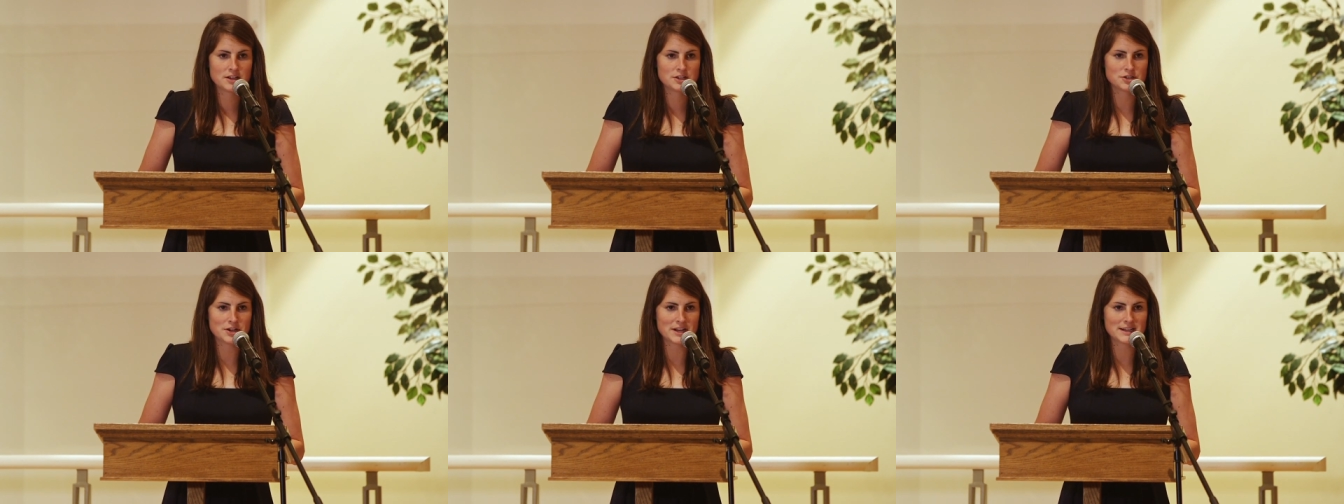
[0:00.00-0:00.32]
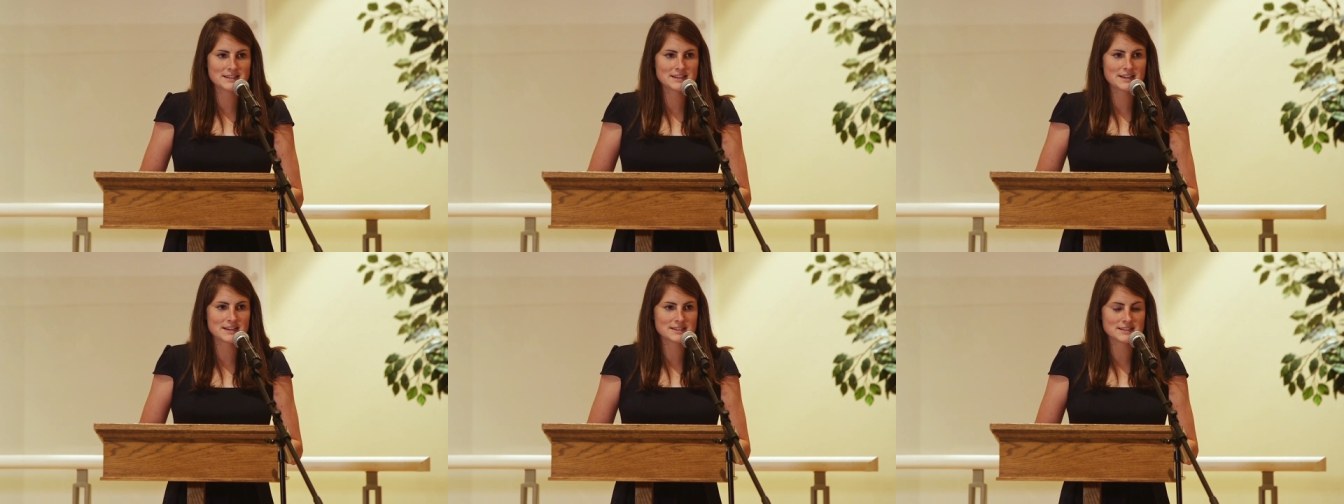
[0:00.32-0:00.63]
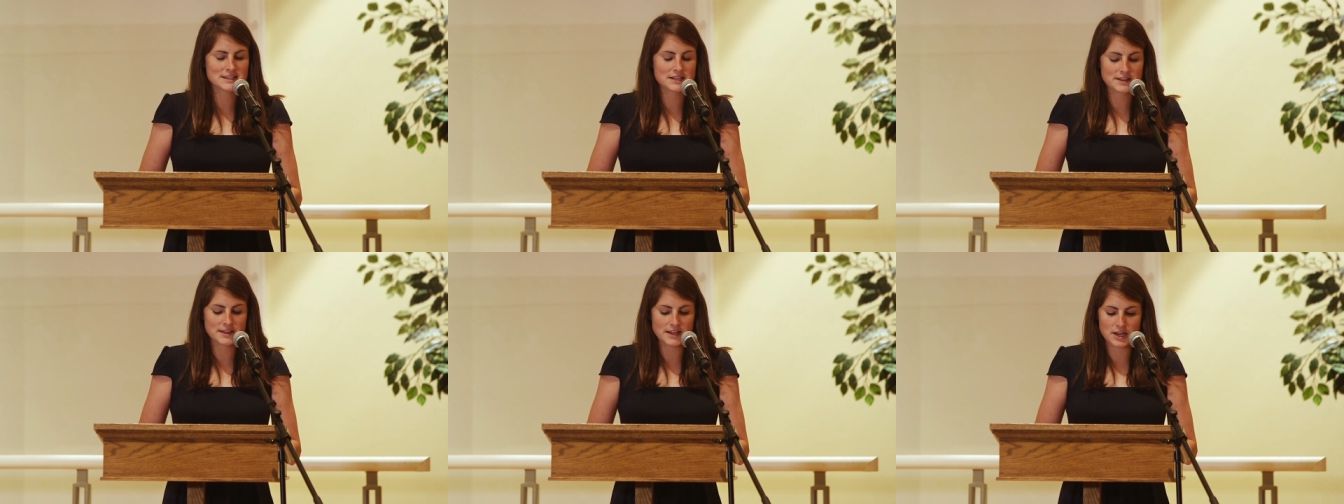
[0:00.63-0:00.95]
directing us
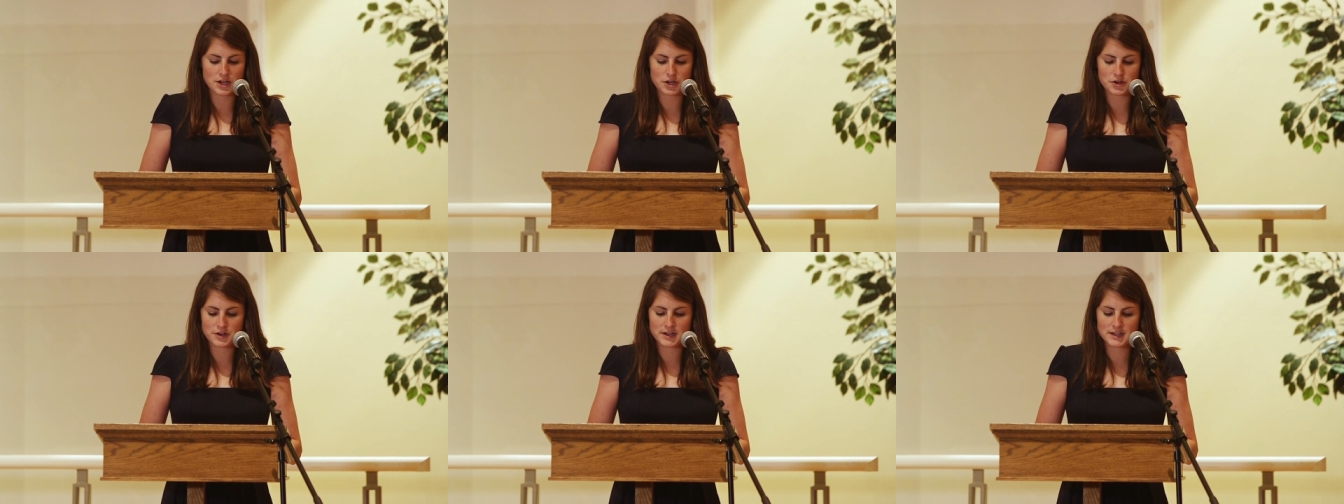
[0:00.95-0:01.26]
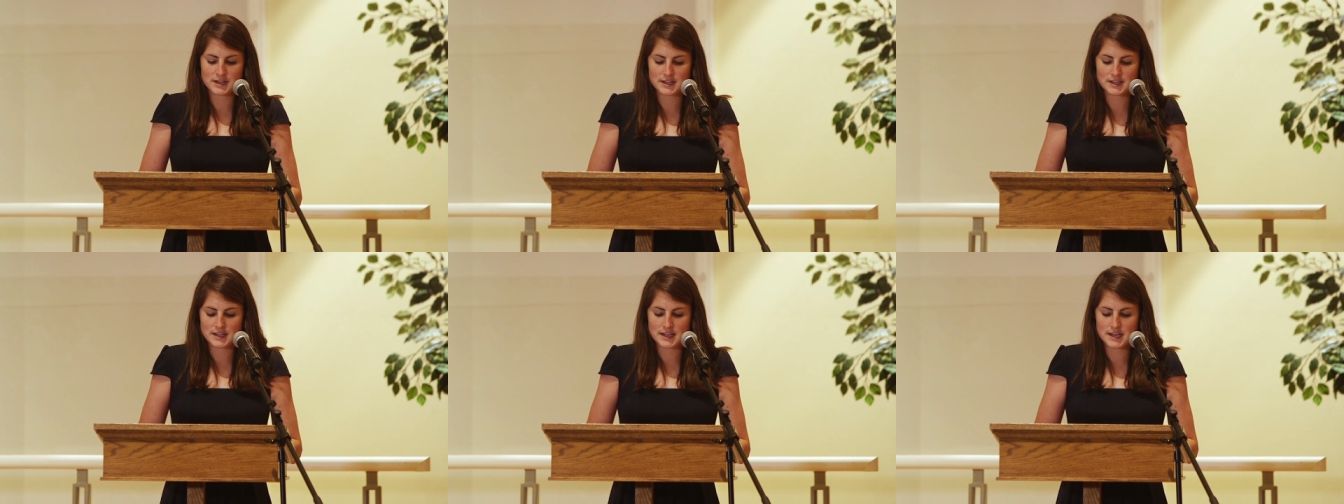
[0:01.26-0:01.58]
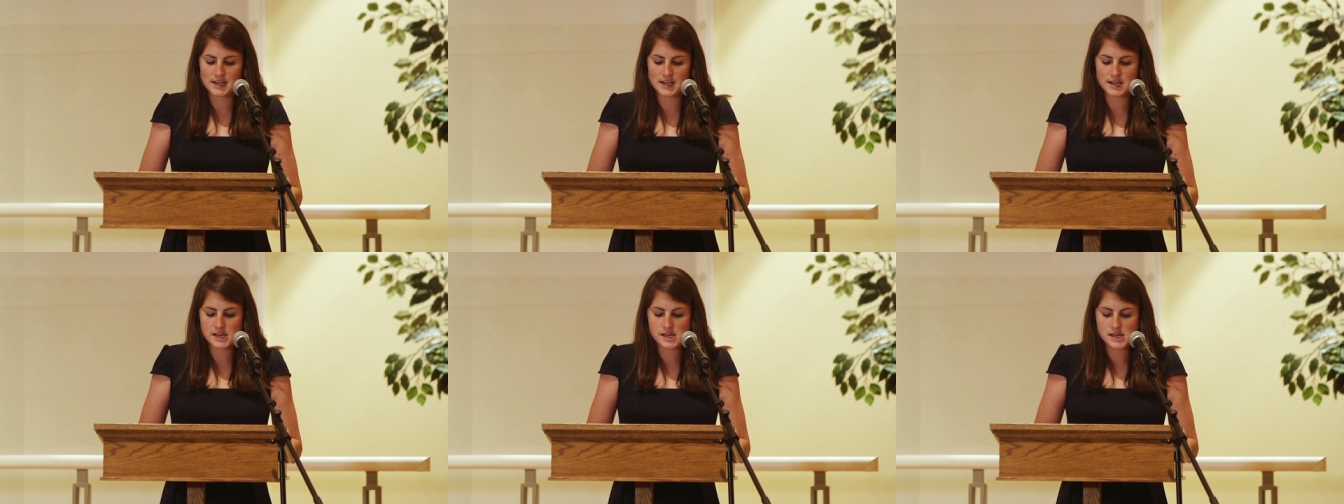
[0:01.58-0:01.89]
to think
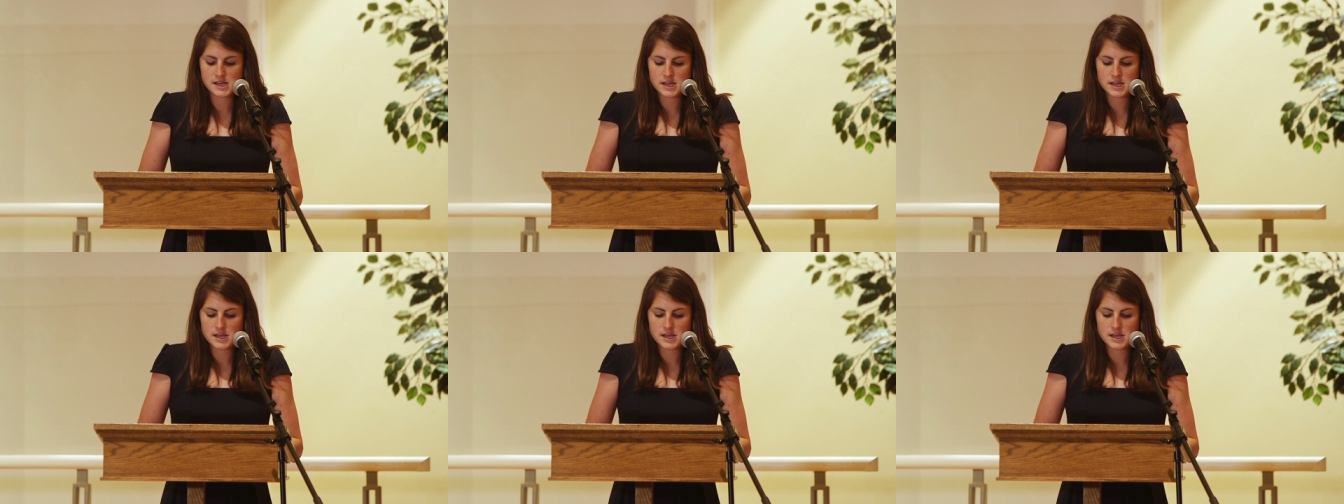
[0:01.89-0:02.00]
critically